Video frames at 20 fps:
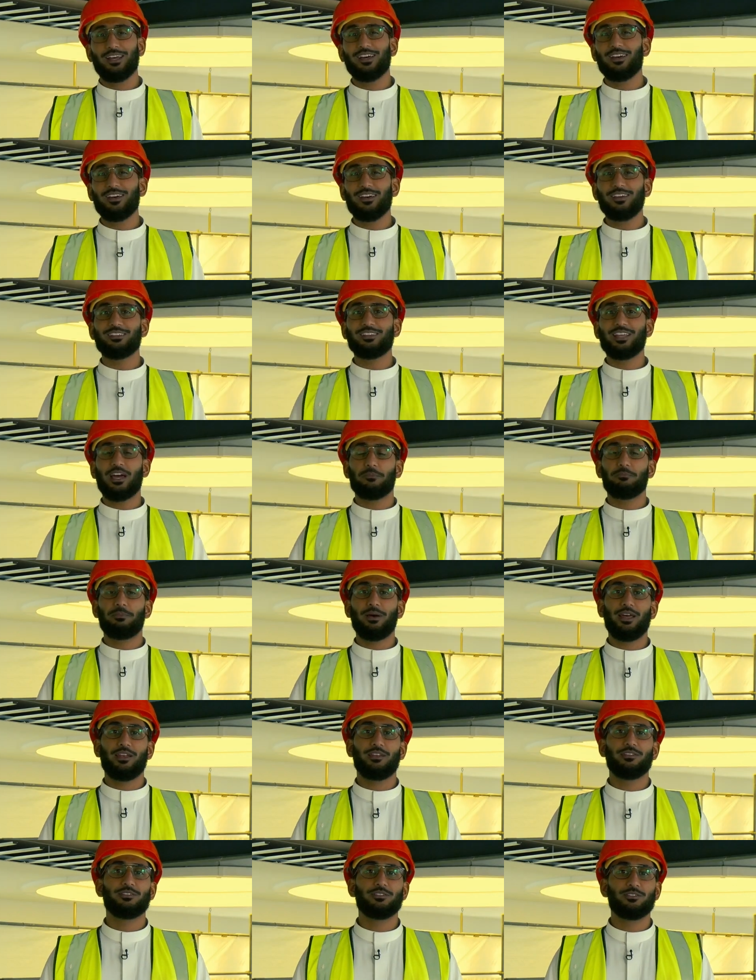Earn that
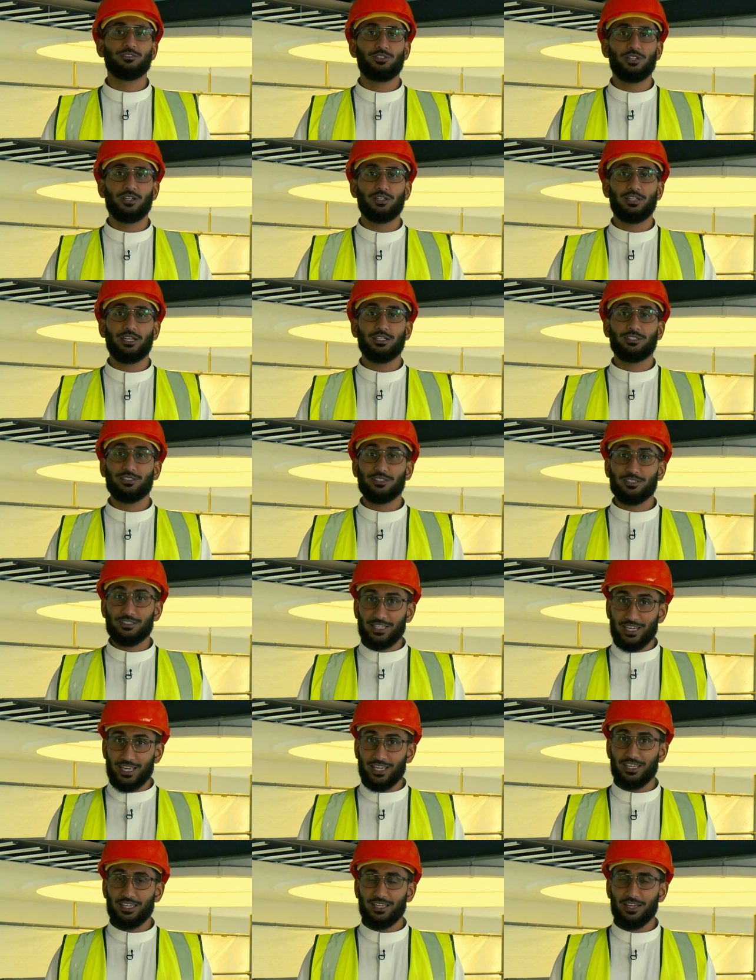palace in Jannah
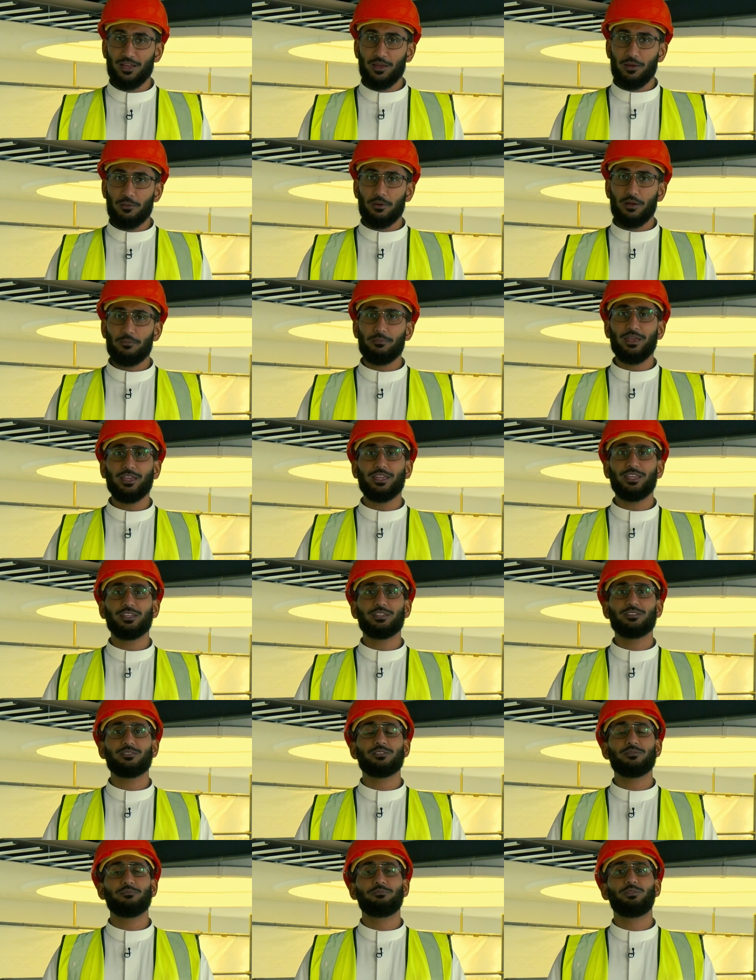today by making a
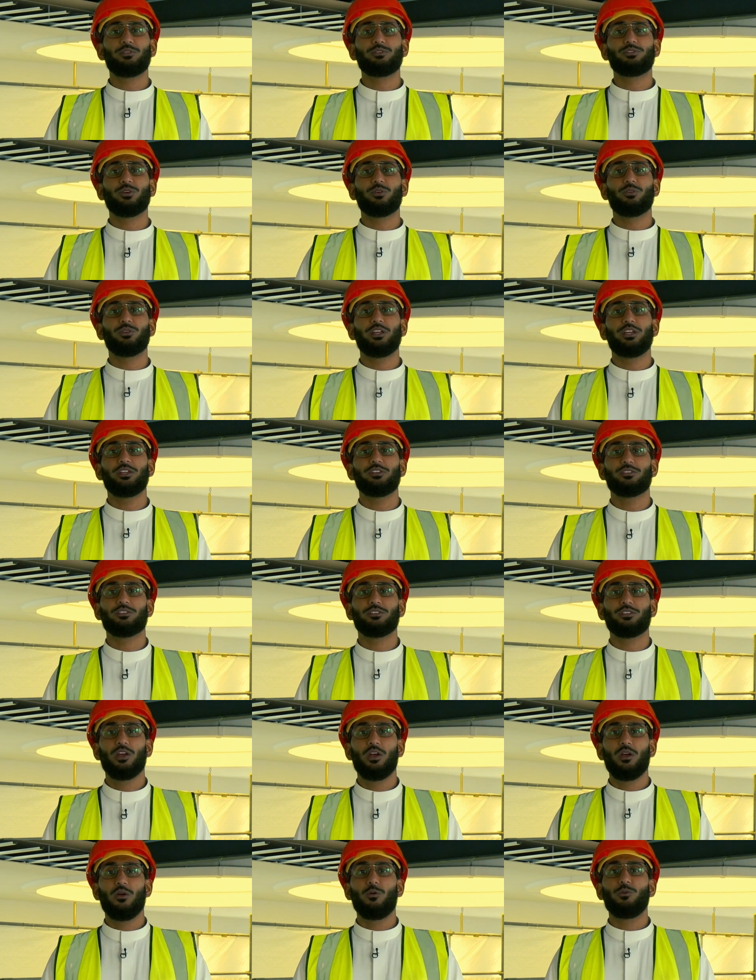simple donation,
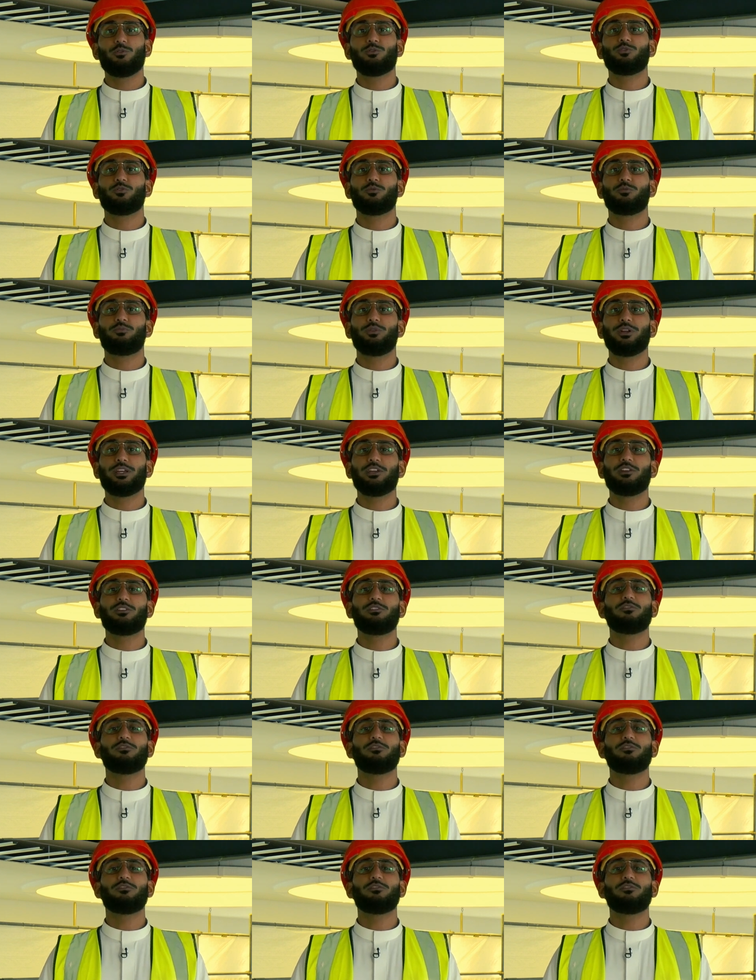which will bring